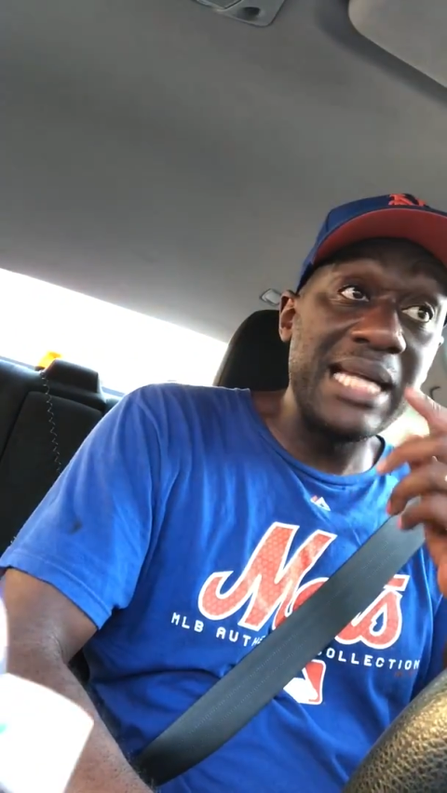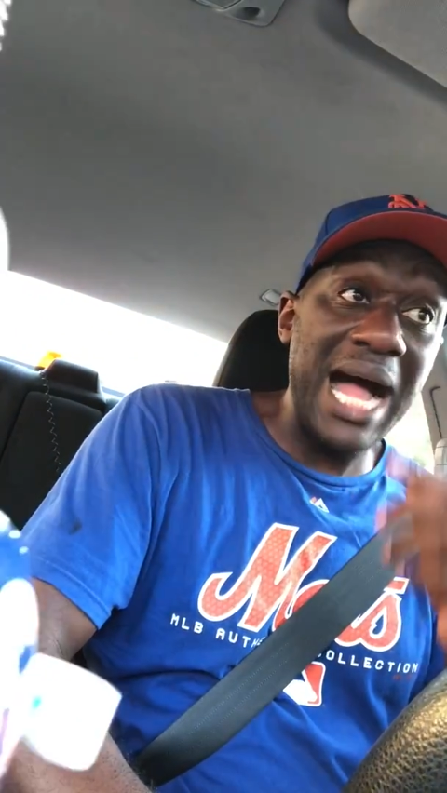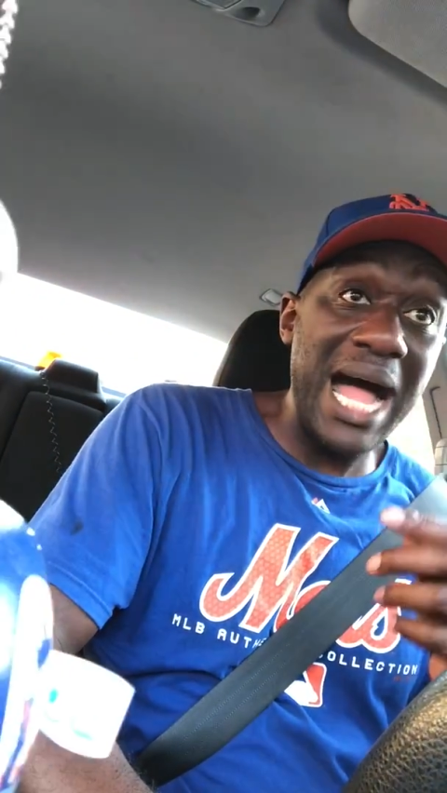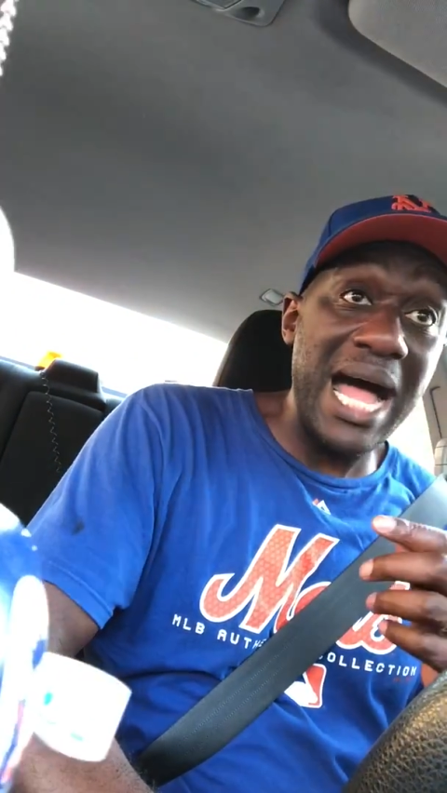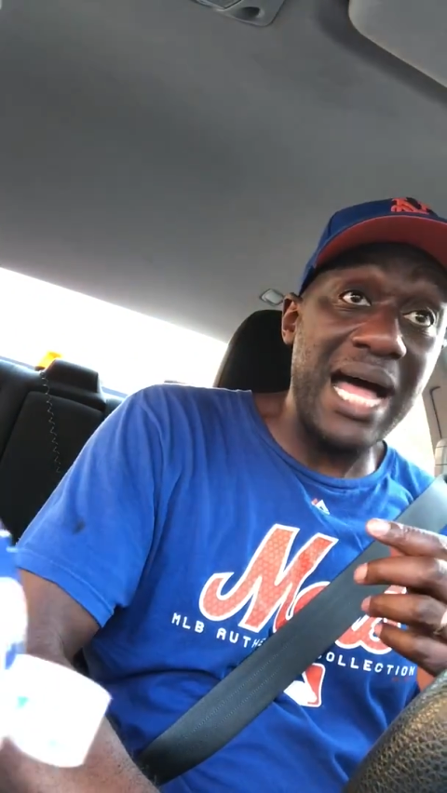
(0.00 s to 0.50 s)

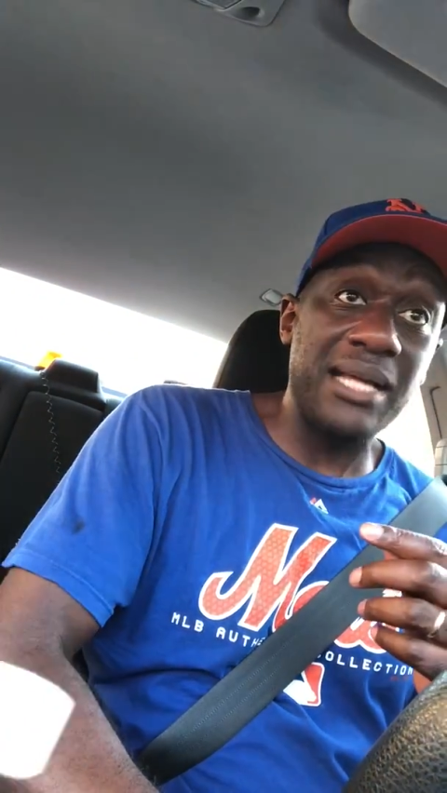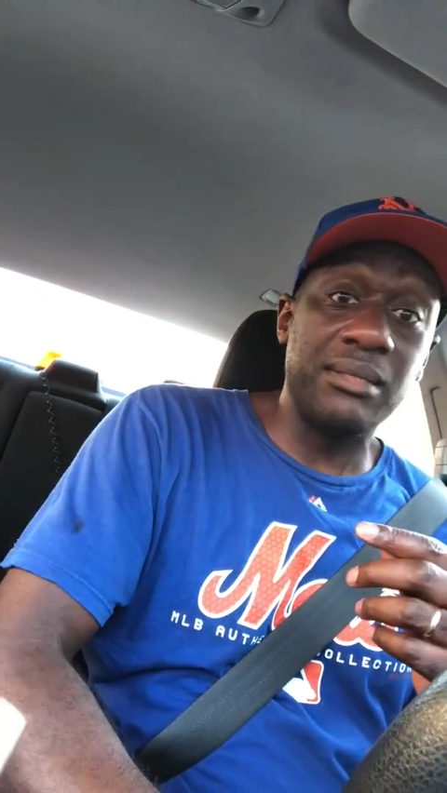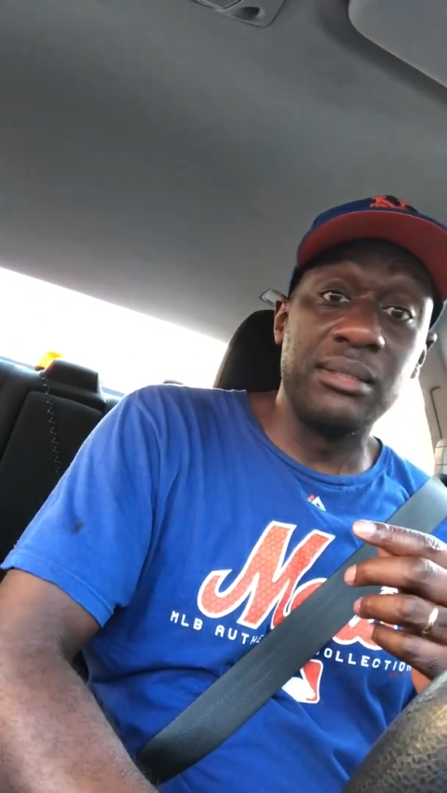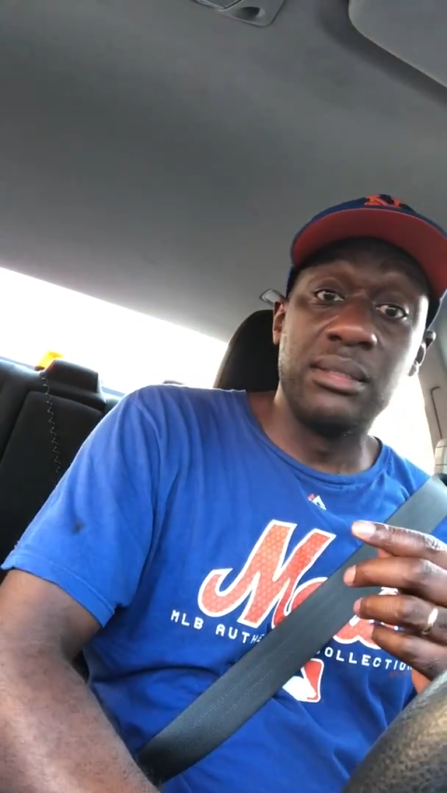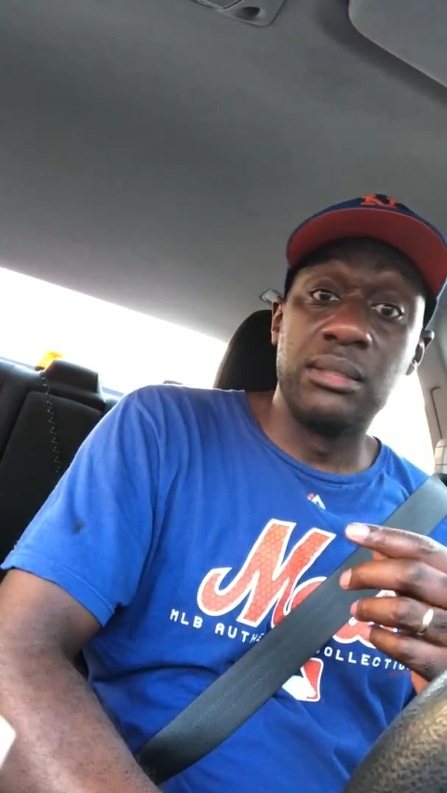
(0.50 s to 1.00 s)

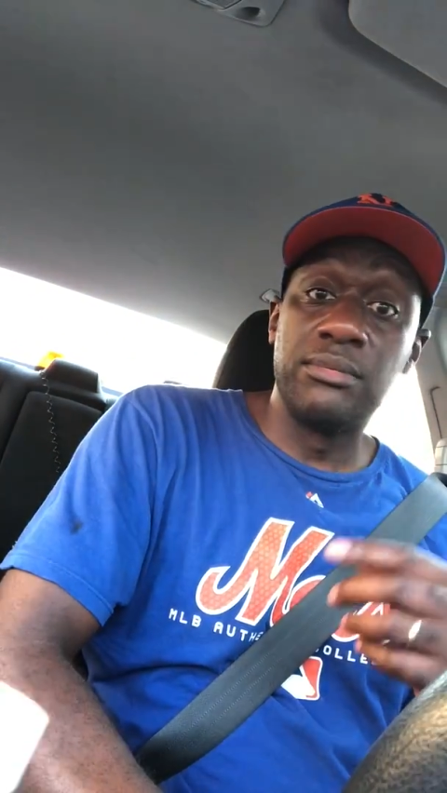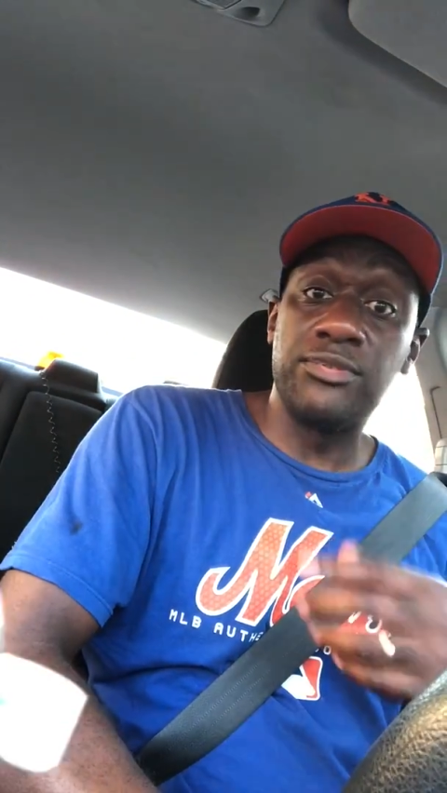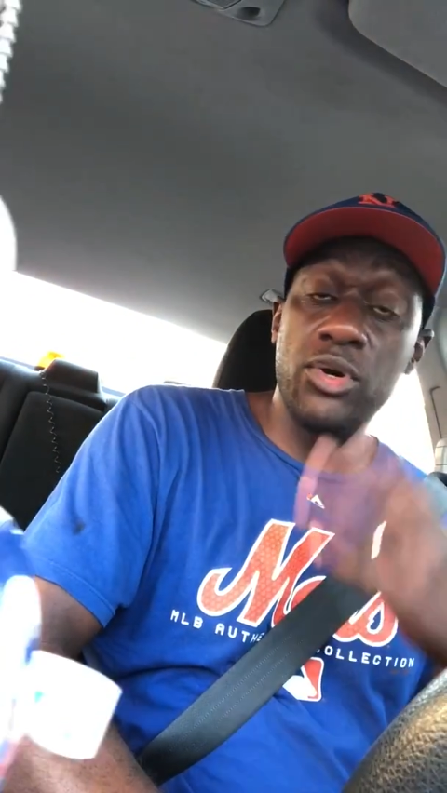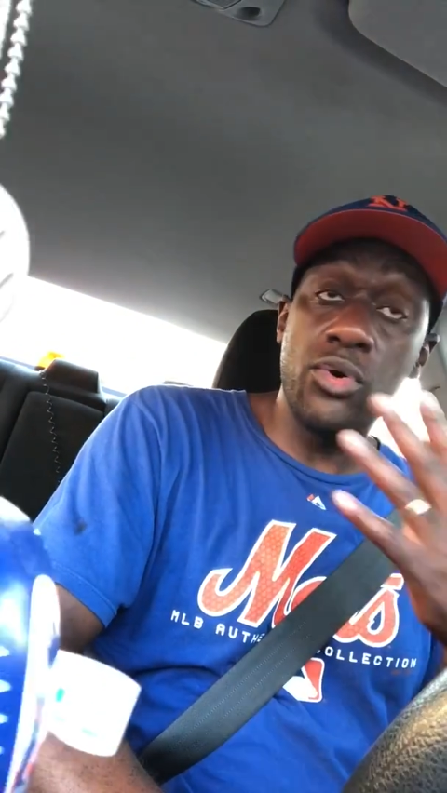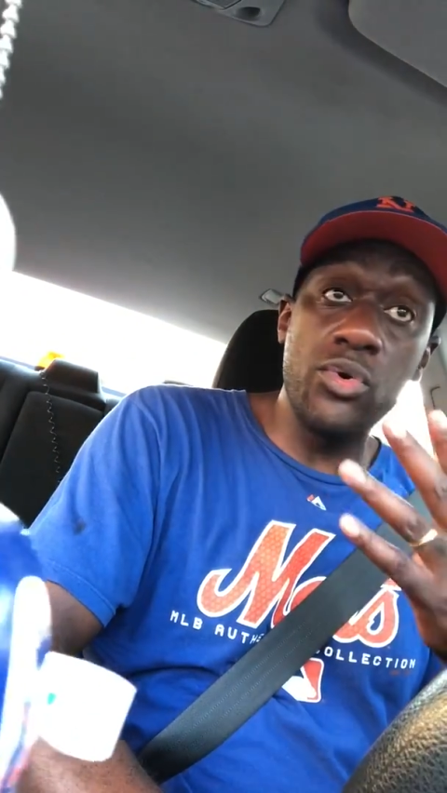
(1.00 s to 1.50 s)
God
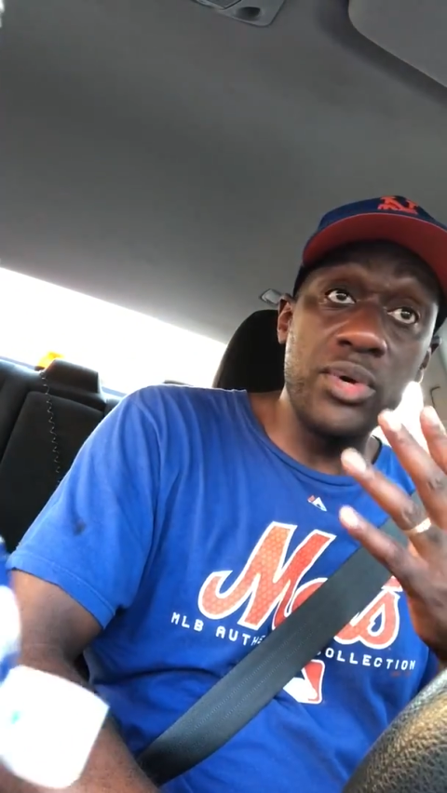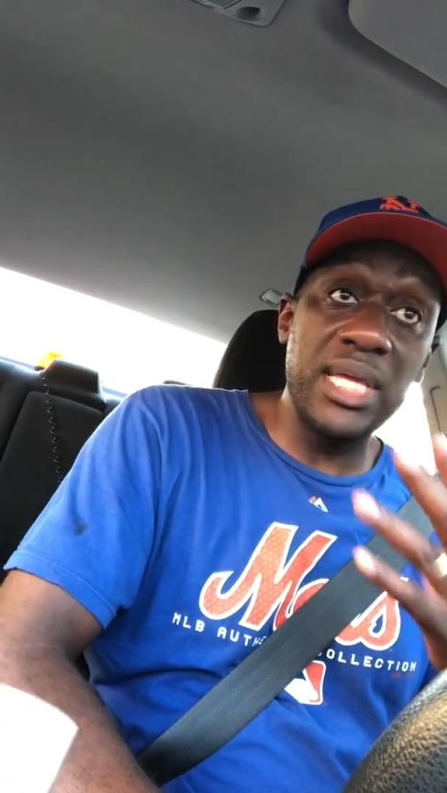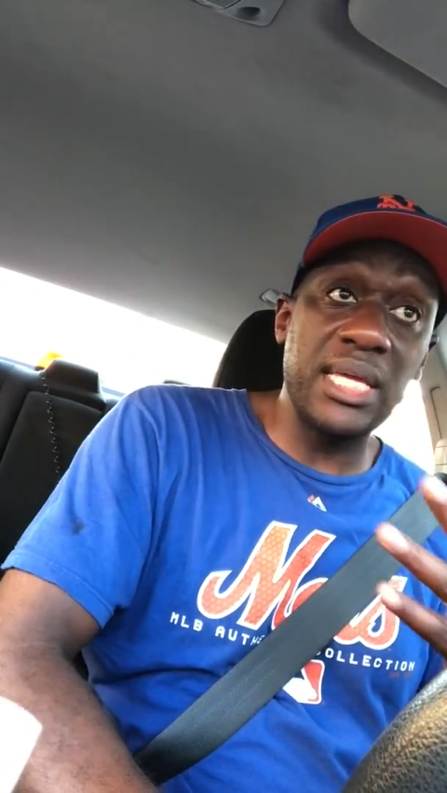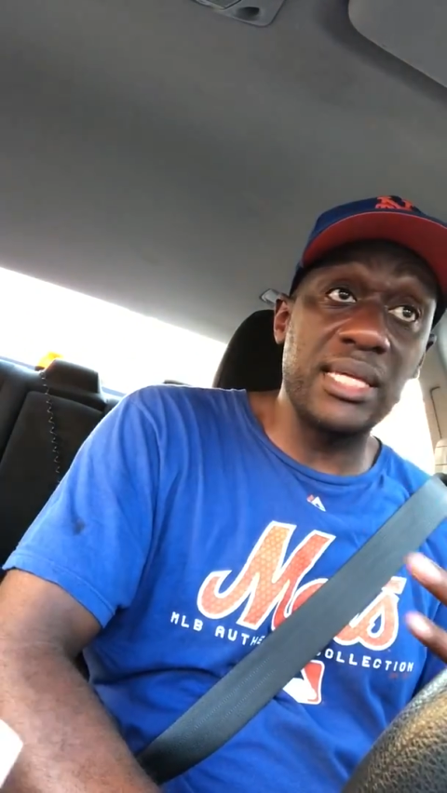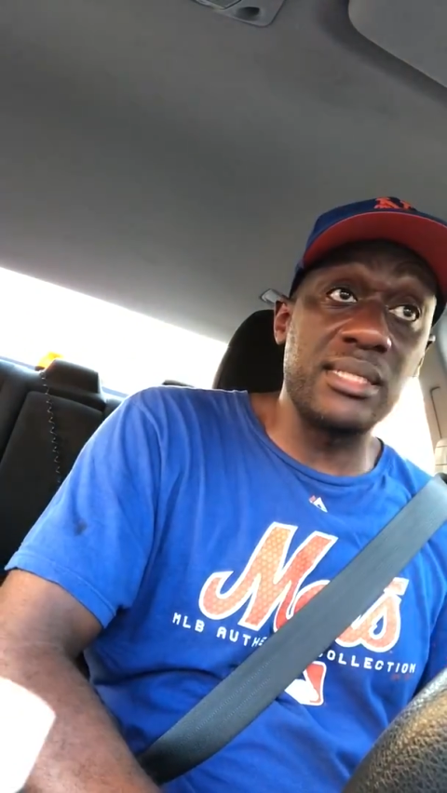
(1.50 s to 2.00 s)
for who
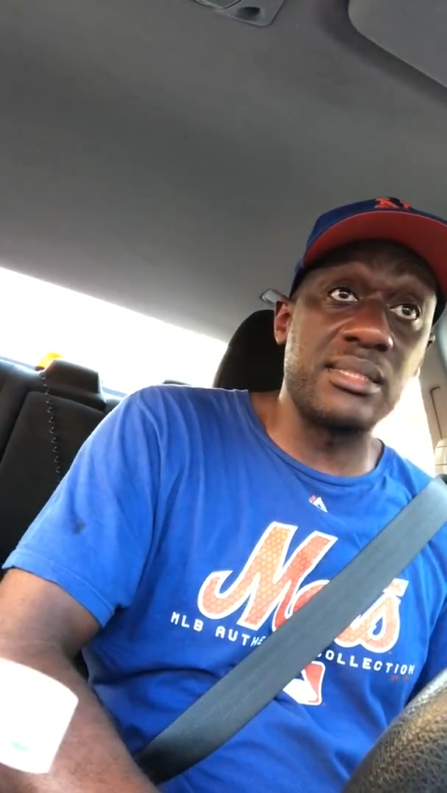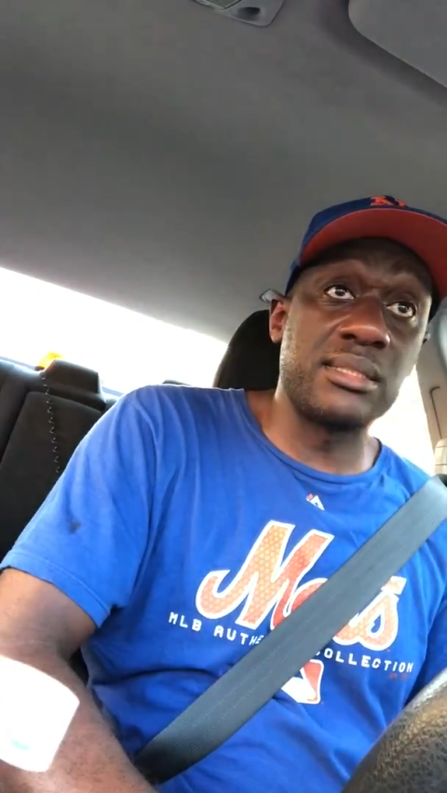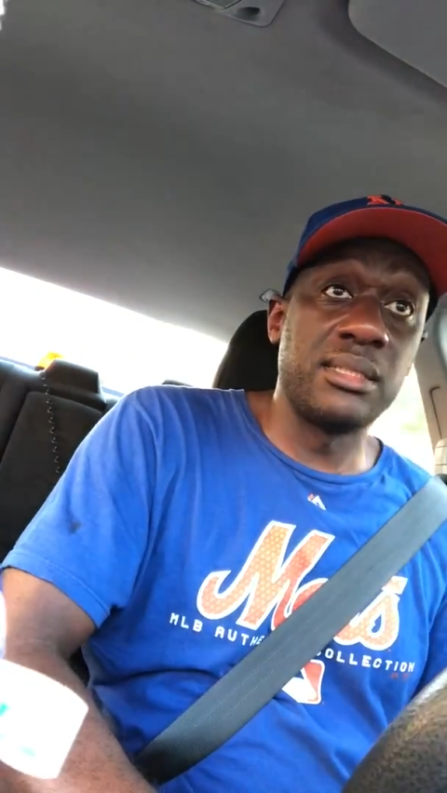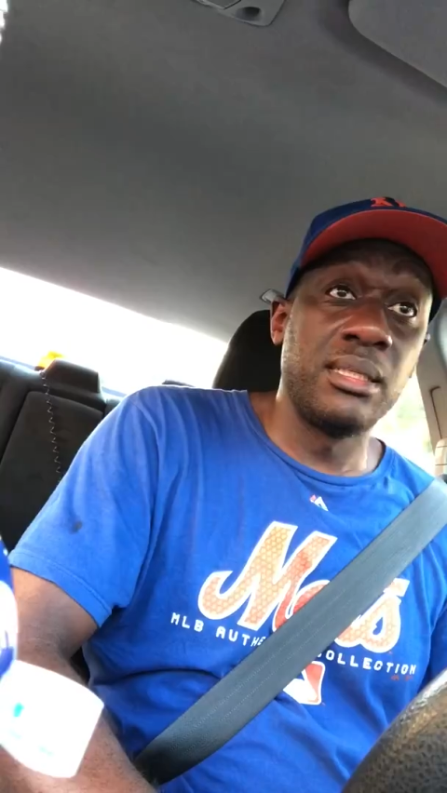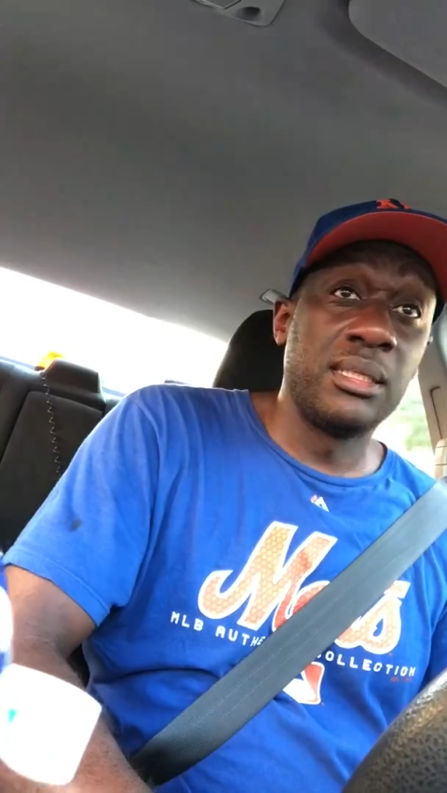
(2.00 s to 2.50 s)
he is.